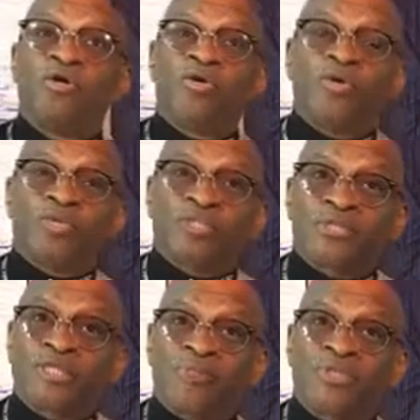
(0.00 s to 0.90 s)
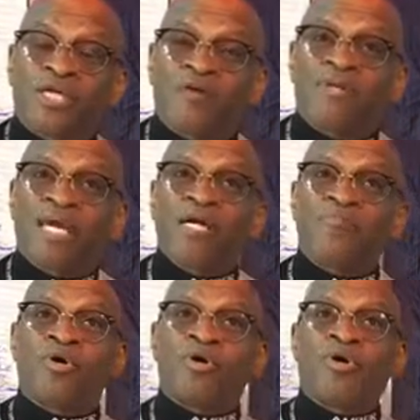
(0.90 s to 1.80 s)
who was the subject of an
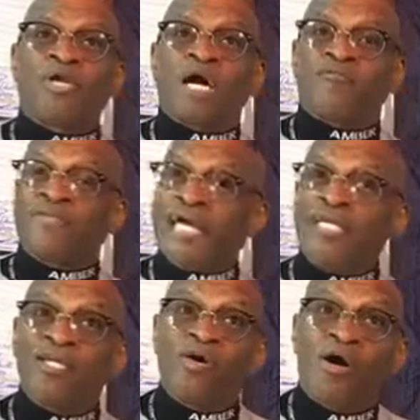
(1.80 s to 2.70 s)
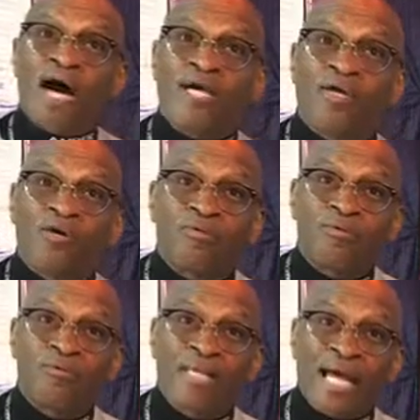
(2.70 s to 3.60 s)
Amber Alert out of Dayton, Ohio,
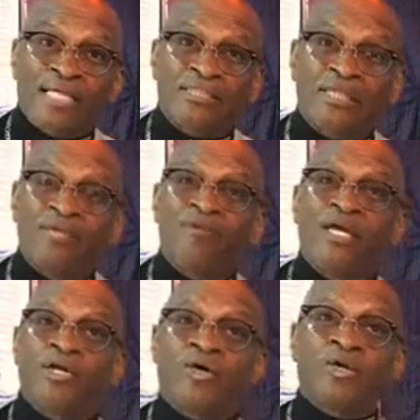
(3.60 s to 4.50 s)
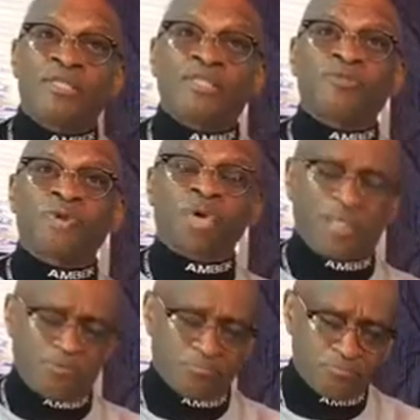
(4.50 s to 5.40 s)
last evening and early this morning.